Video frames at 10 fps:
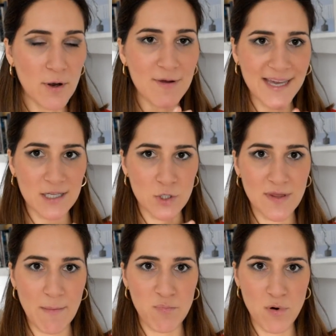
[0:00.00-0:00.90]
get to
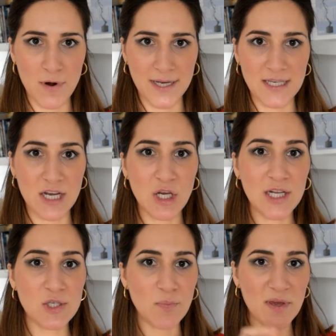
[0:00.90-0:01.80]
that point, and you
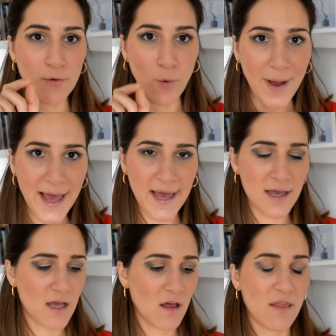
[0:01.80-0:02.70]
need to be aware
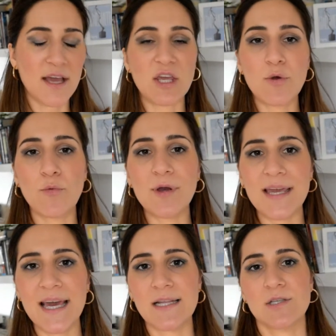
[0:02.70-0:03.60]
that you will
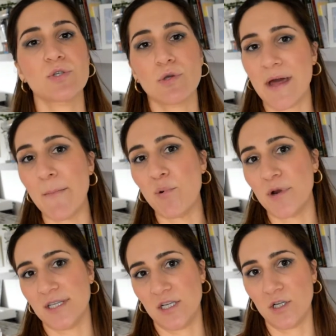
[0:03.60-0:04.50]
get to that
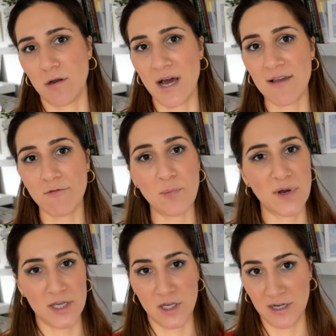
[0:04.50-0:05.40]
point in your life whereby
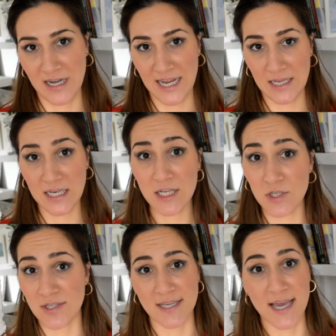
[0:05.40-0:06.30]
you're going to need
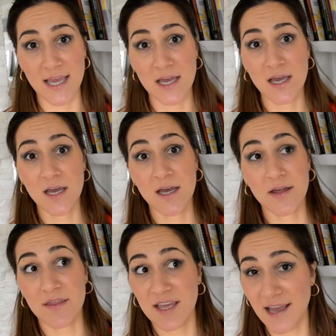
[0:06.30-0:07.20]
to say
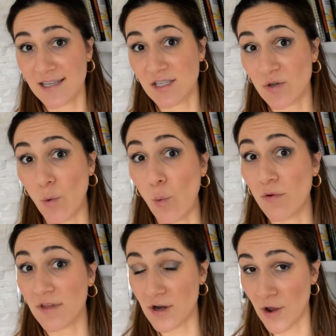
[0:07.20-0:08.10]
the yes or
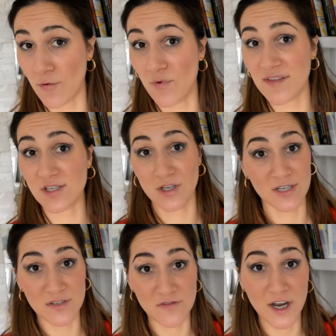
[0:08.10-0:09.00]
the no, whether it's going
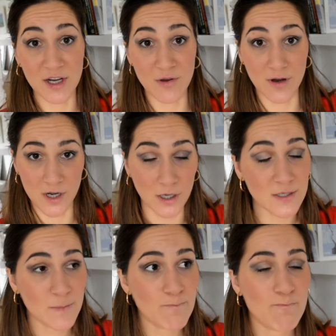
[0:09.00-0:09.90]
to define you or
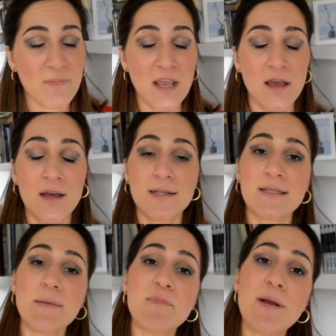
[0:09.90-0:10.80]
not.
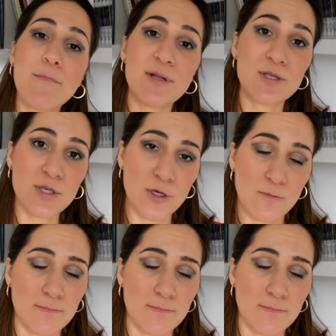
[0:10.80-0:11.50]
Tip number 2